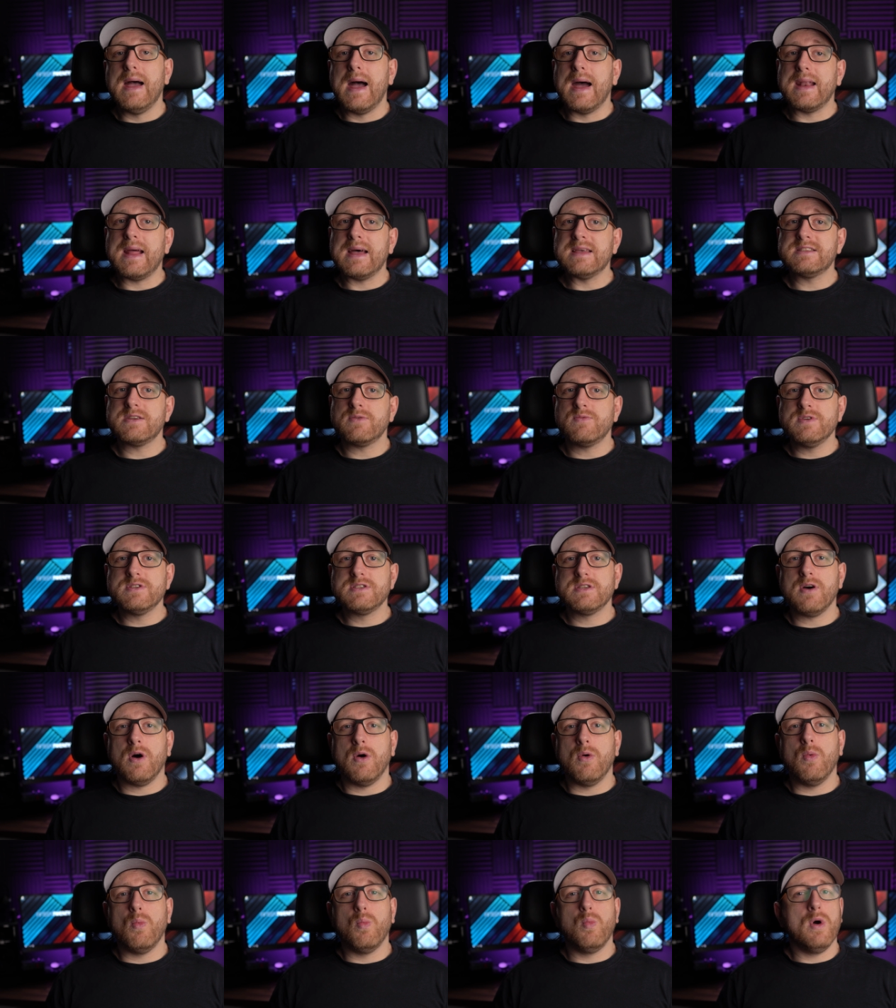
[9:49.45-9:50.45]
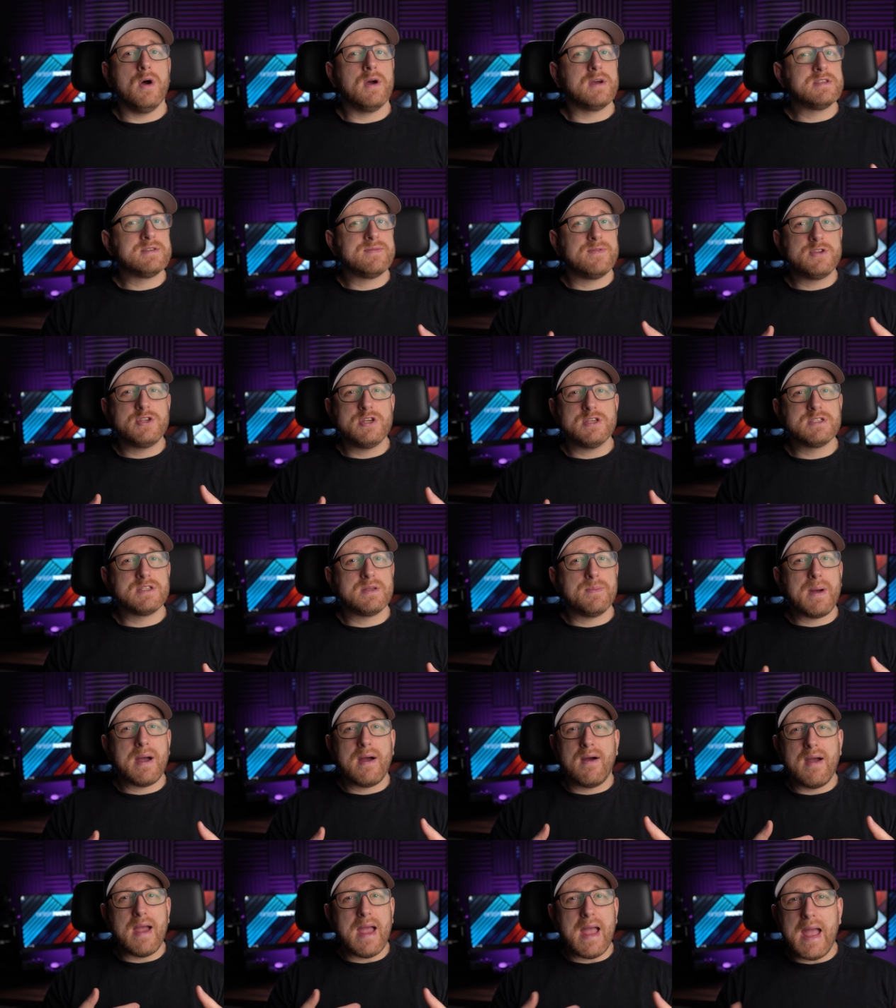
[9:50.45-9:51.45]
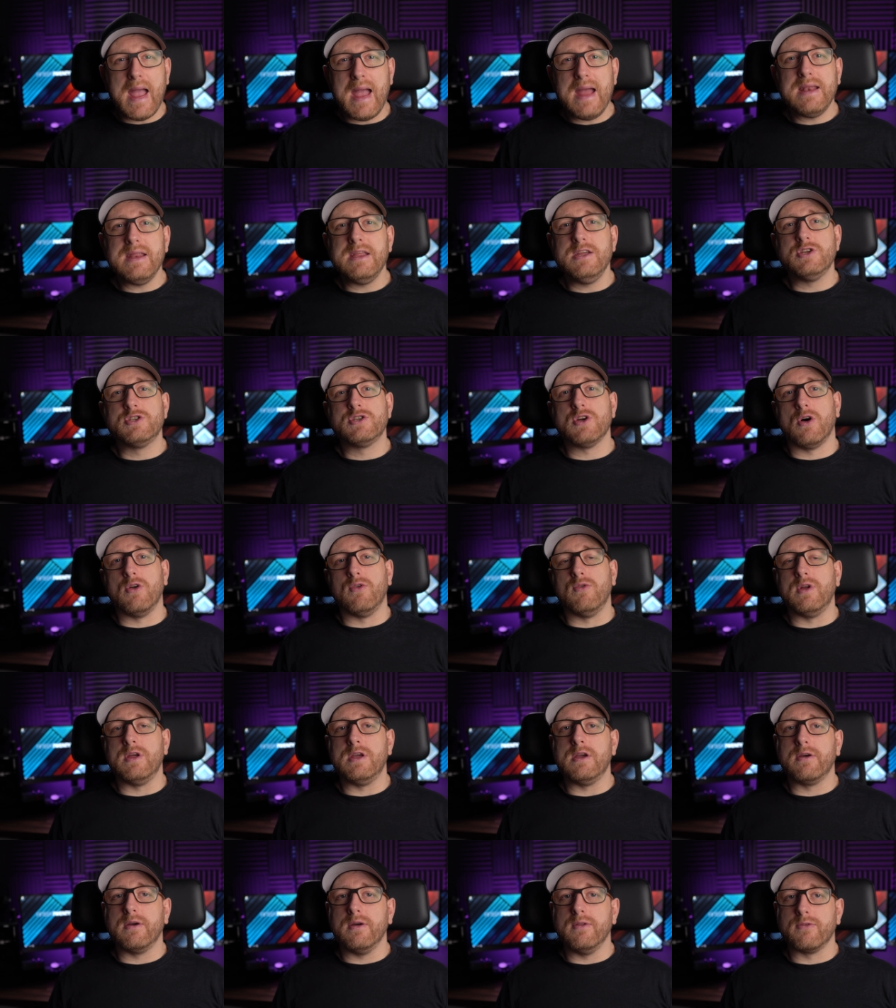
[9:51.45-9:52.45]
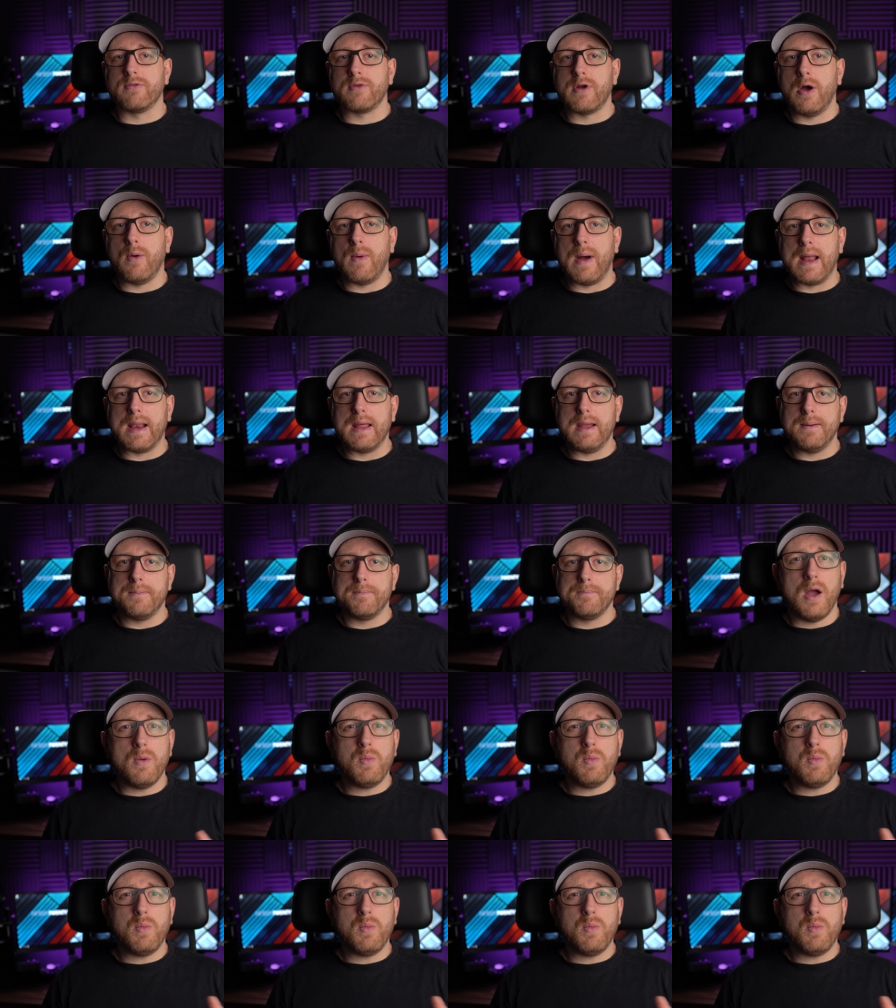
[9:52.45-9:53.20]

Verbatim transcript: and as a result works for just about any genre you can throw at it.